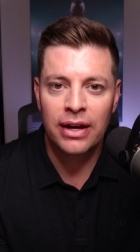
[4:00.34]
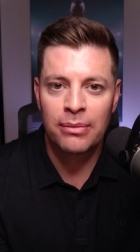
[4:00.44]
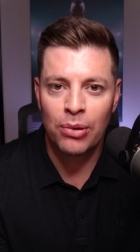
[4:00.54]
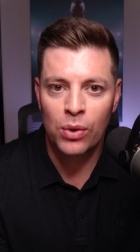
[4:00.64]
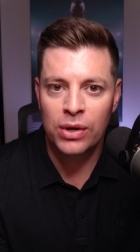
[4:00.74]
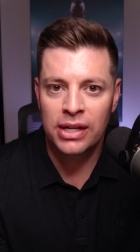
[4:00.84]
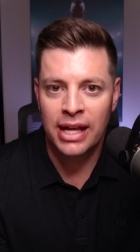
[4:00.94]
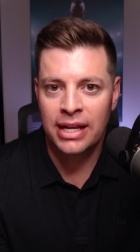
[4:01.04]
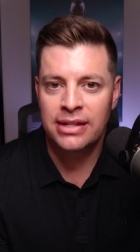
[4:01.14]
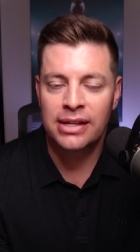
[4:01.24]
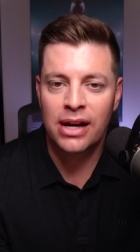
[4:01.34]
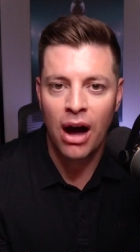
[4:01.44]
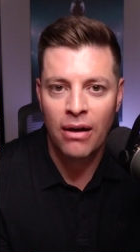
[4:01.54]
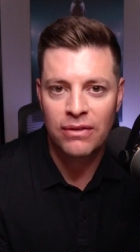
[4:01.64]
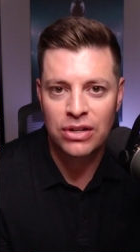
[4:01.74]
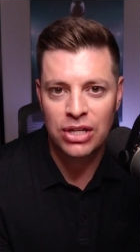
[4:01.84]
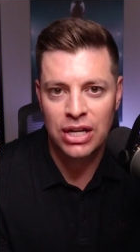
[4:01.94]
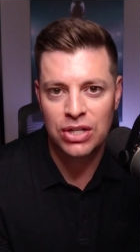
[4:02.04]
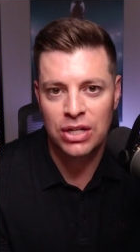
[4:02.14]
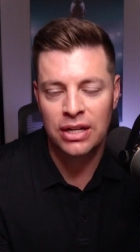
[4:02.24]
important, and it's a
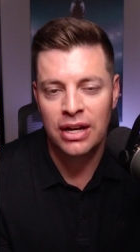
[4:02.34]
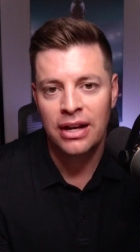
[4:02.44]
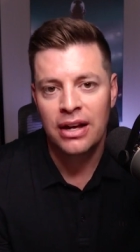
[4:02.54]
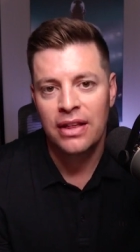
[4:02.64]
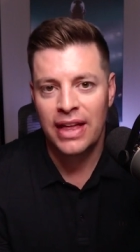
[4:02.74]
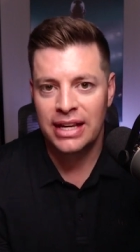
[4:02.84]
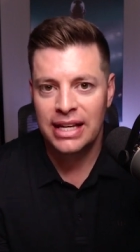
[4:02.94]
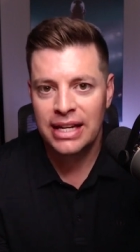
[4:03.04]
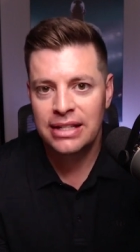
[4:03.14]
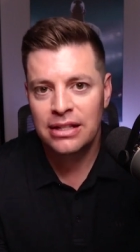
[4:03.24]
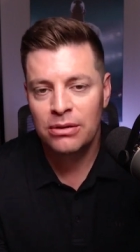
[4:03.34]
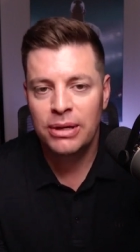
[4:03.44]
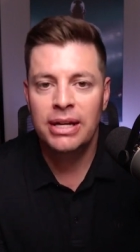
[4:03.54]
conversation that needs to be